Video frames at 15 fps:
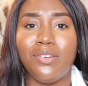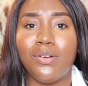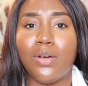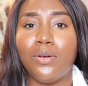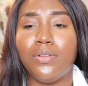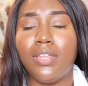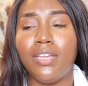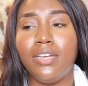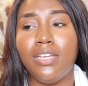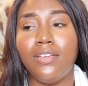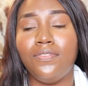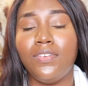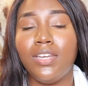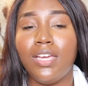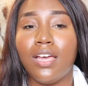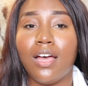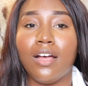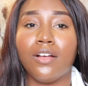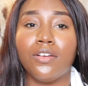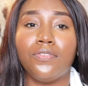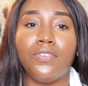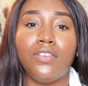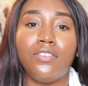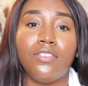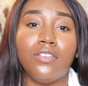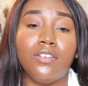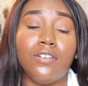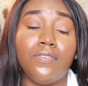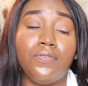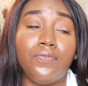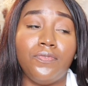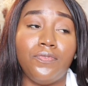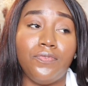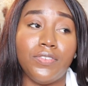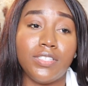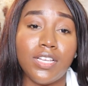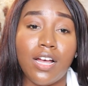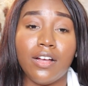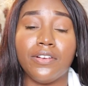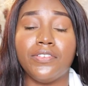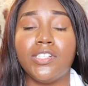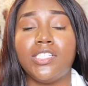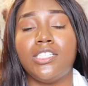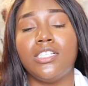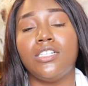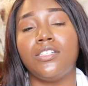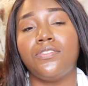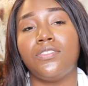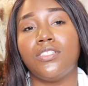you know, they need videography stuff, photography stuff.